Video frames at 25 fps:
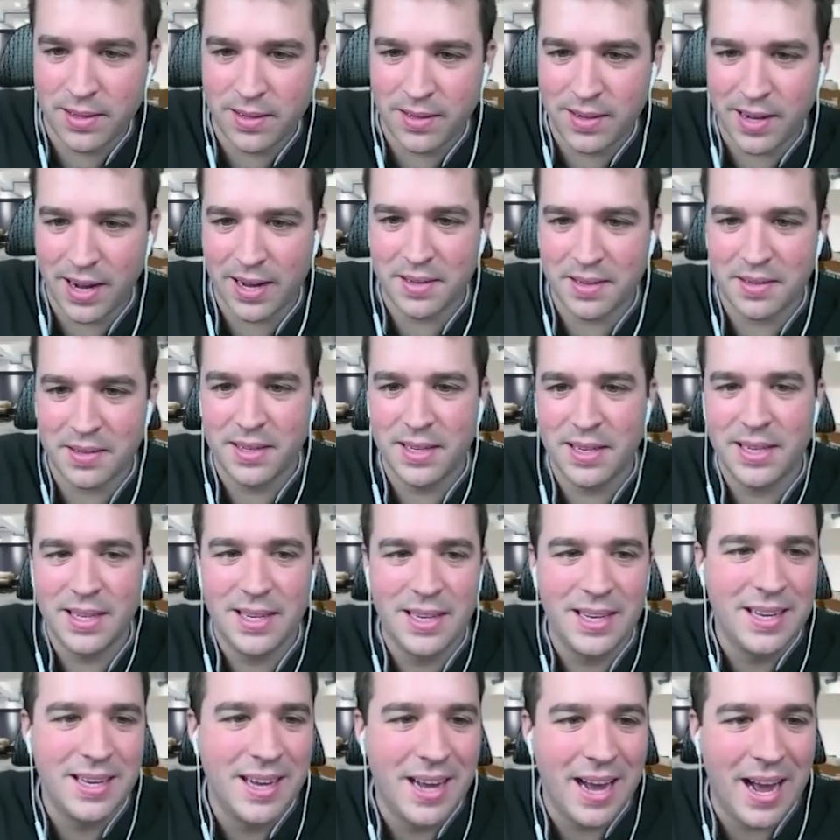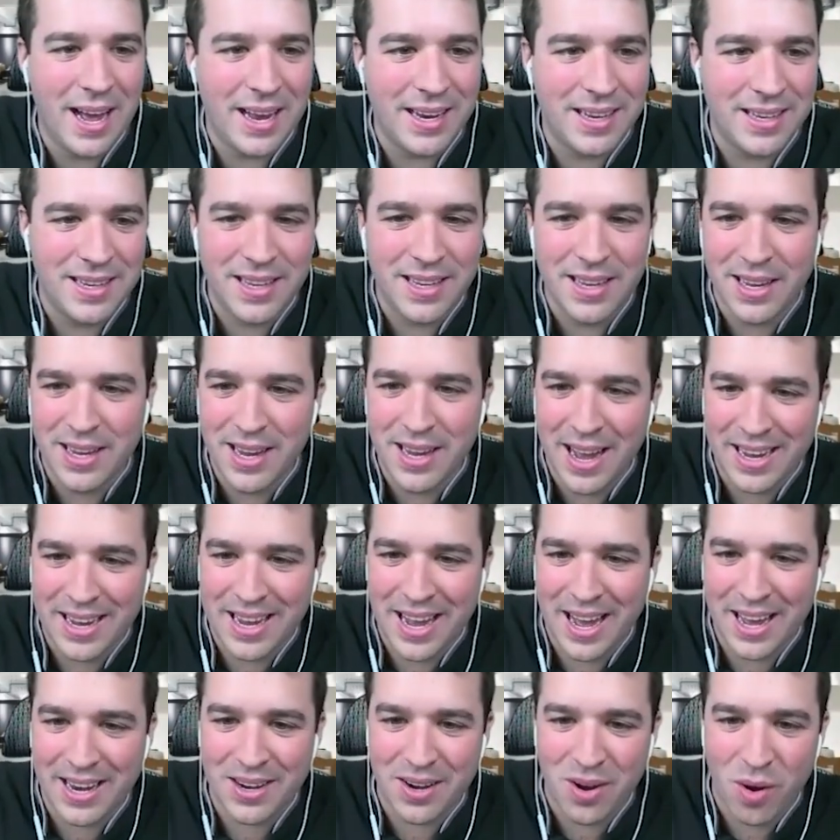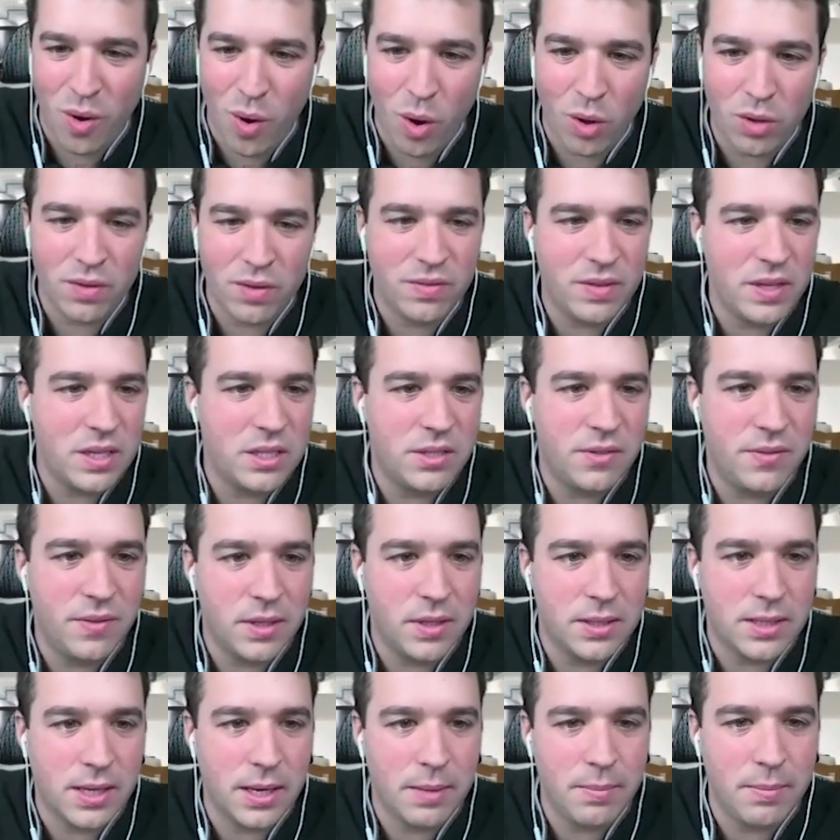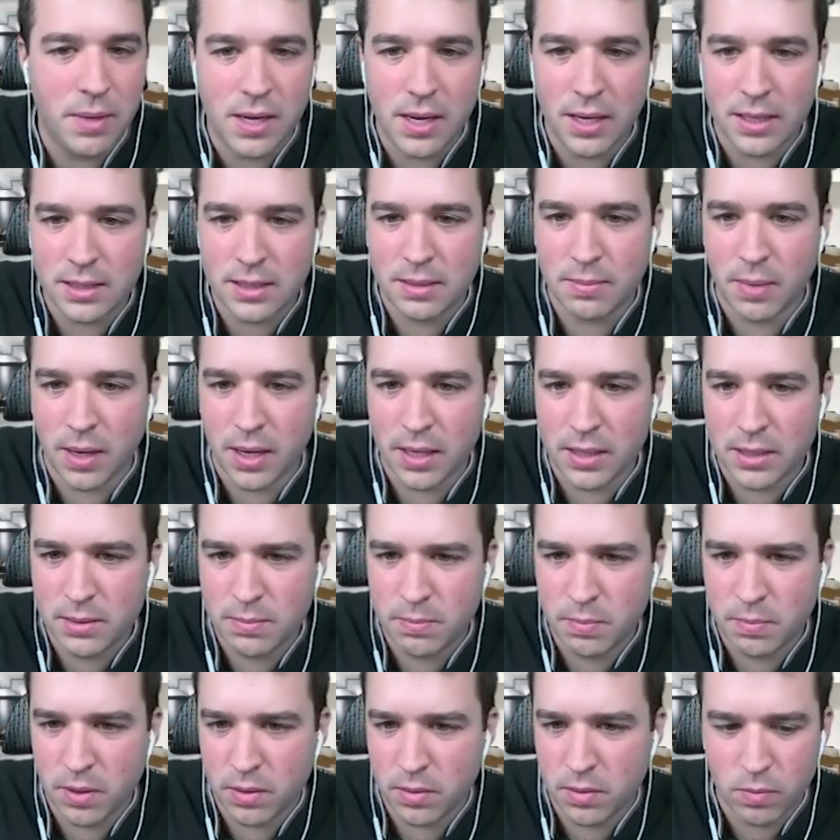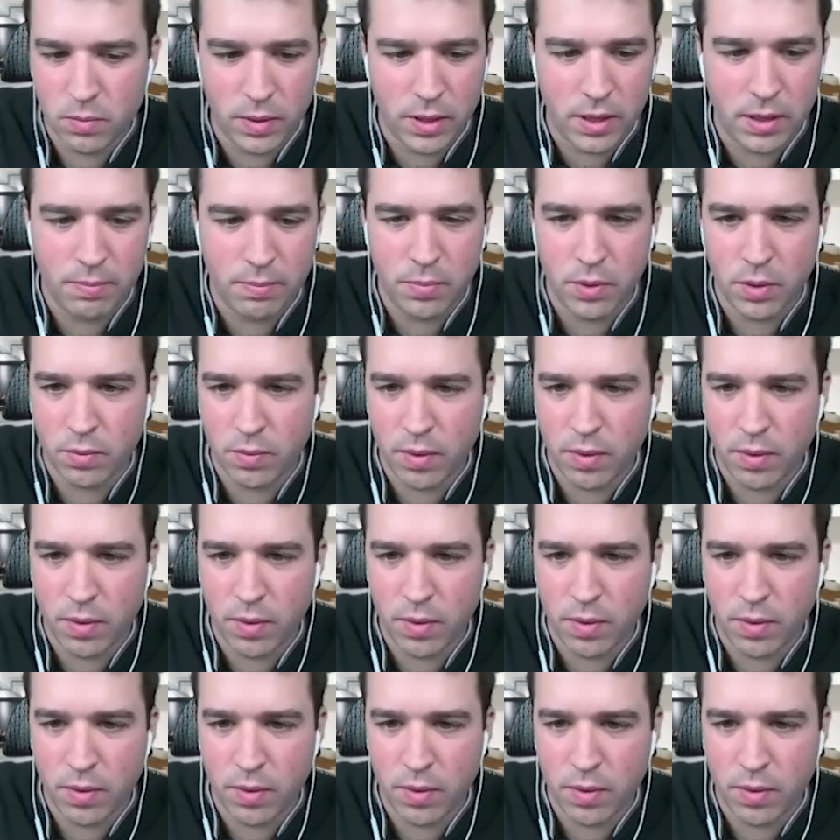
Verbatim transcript: Okay. and again, all of these fields can be customized, but we can put